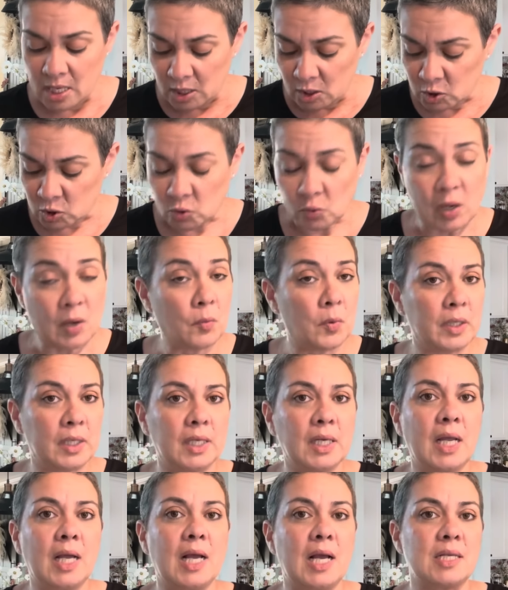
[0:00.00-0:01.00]
So I went and
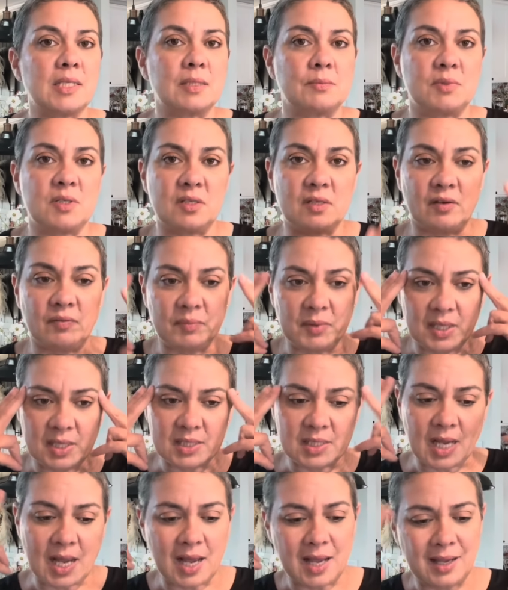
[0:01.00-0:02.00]
I got some stuff because
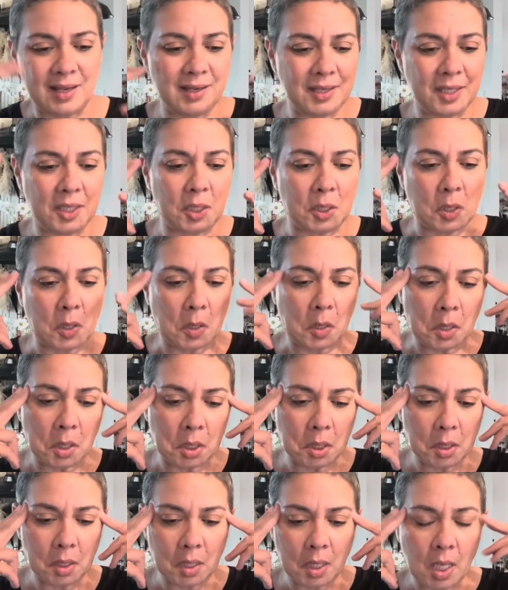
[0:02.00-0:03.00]
I, you know,
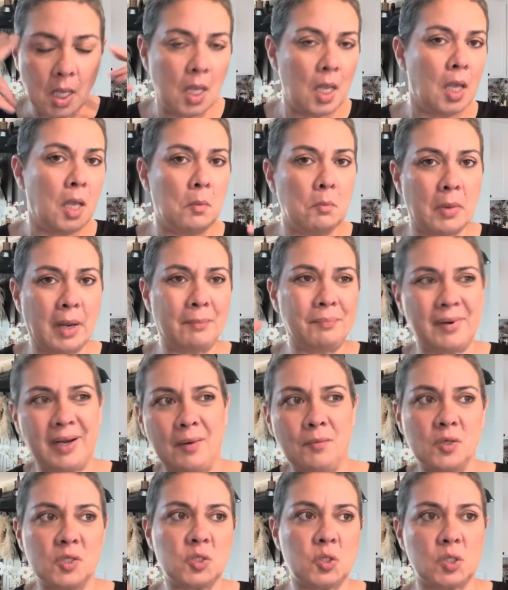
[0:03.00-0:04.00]
my brain
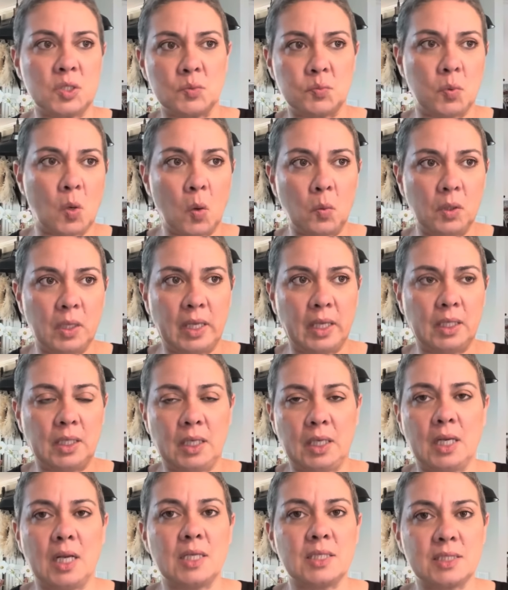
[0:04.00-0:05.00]
was just rolling.
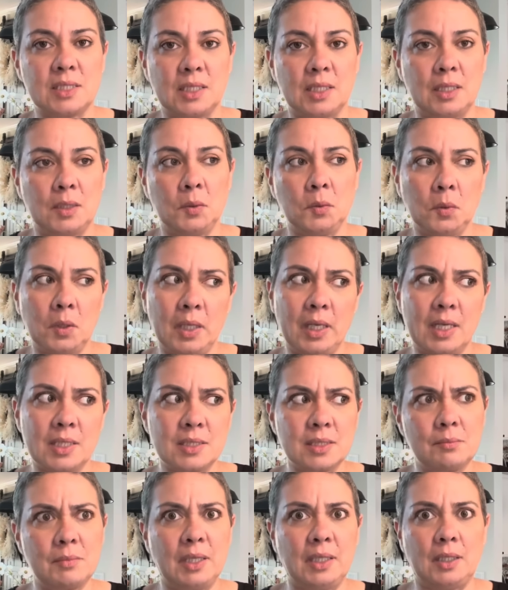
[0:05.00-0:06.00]
And I said, oh, I got
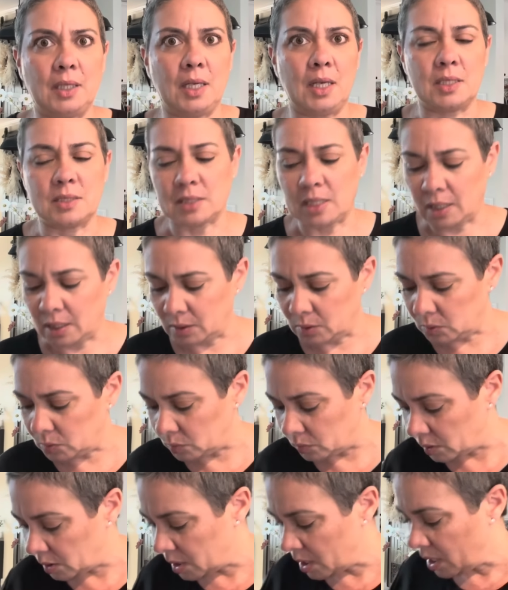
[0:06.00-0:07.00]
so many dias I can do.
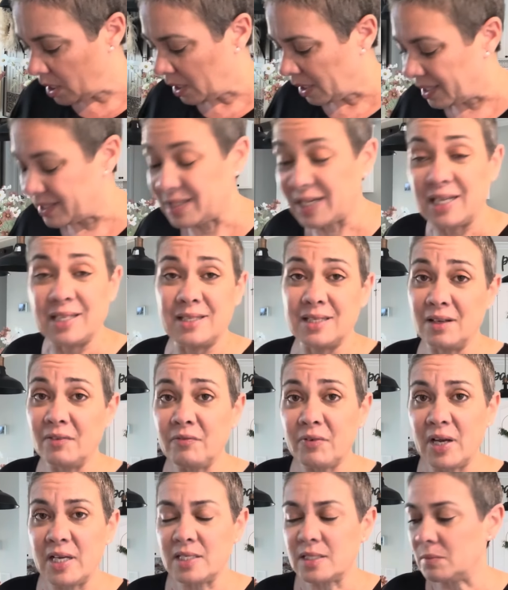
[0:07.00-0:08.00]
Because I did
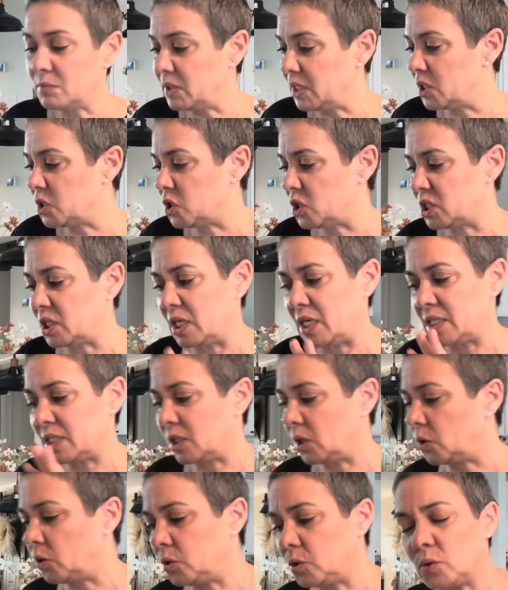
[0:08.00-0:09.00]
find some dishes and I said,
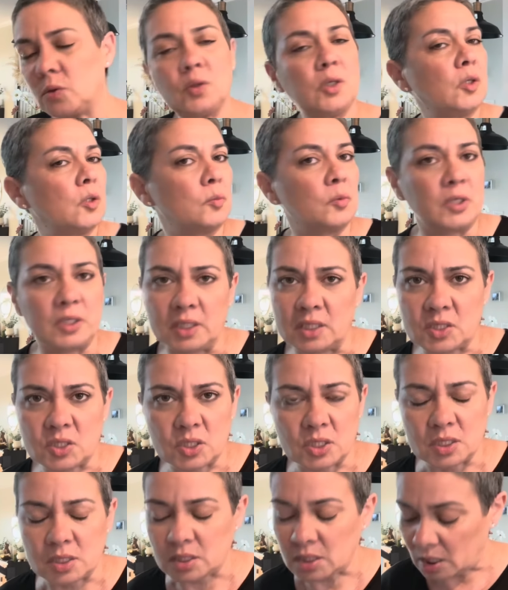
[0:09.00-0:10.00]
girl, you don't need no more
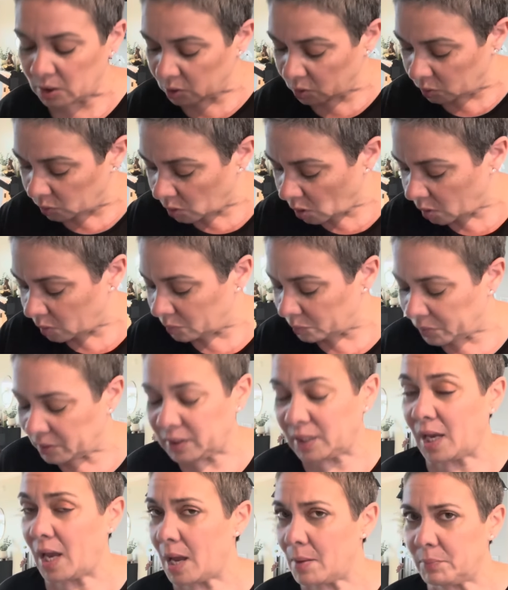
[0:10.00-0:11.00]
dishes. And you don't. But they
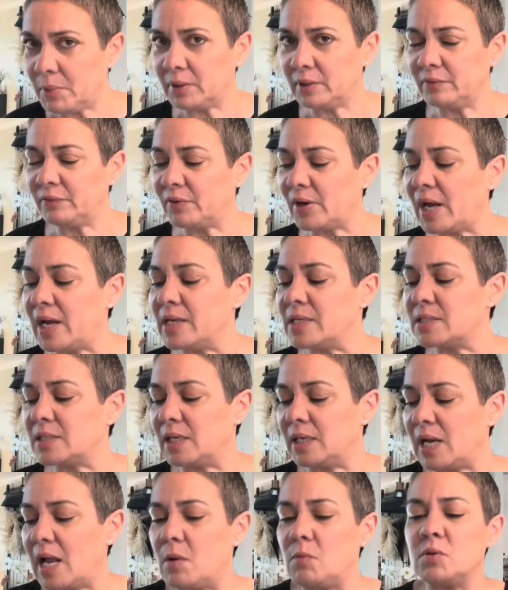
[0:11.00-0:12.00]
had butterflies.
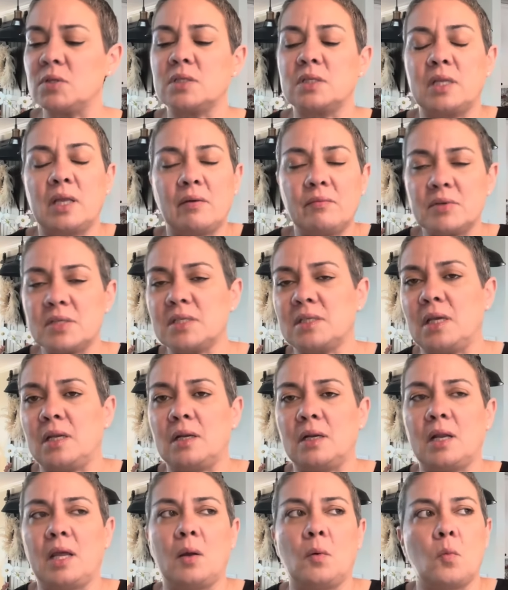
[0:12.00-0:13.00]
And I was devastated.
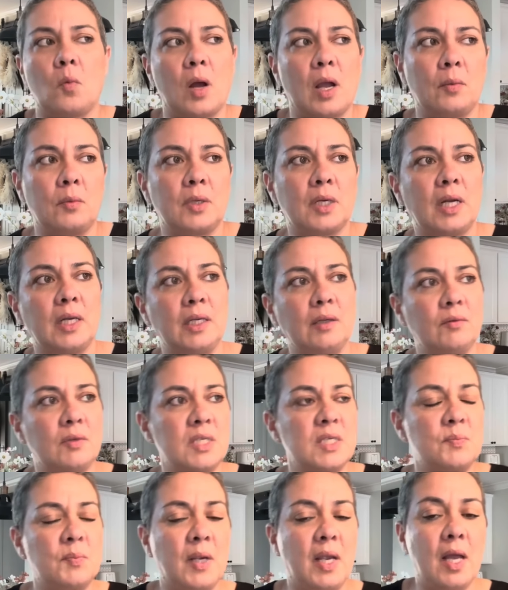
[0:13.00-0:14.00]
Like, why would I leave
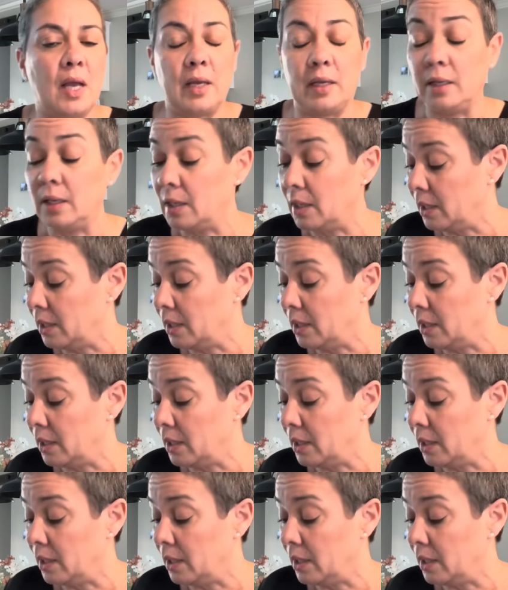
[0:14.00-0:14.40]
this behind?